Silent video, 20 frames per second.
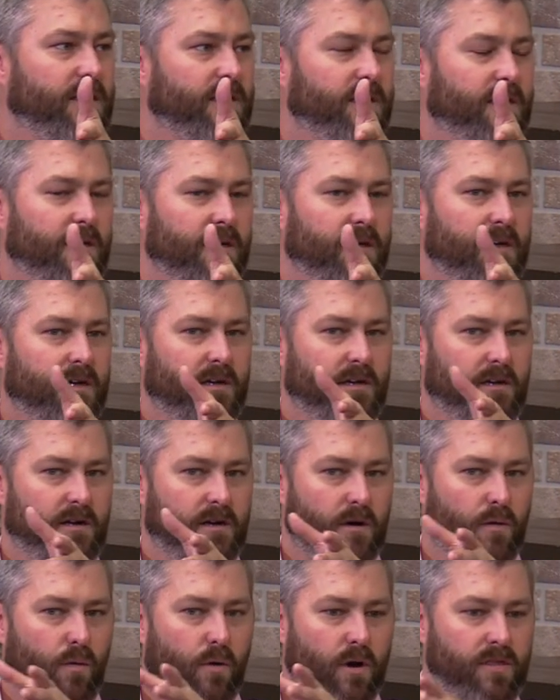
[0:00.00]
mean,
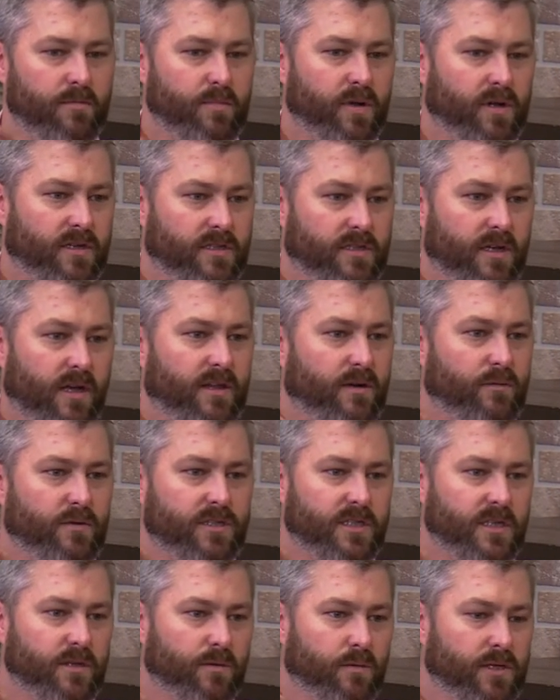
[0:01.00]
one of the buildings on there
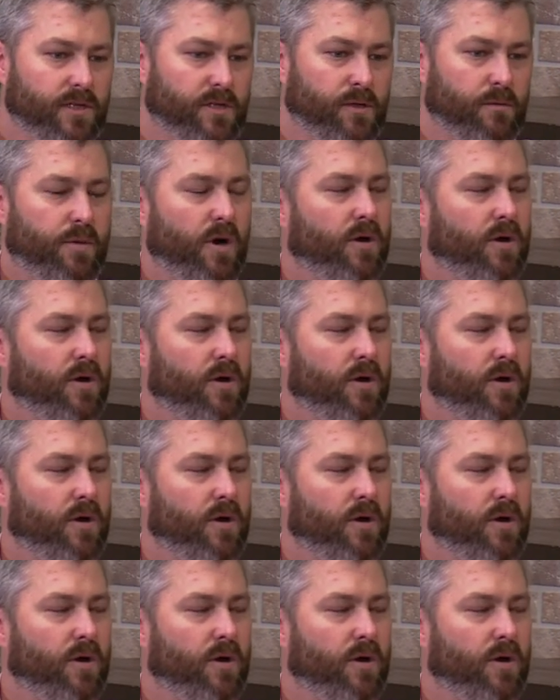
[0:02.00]
was the original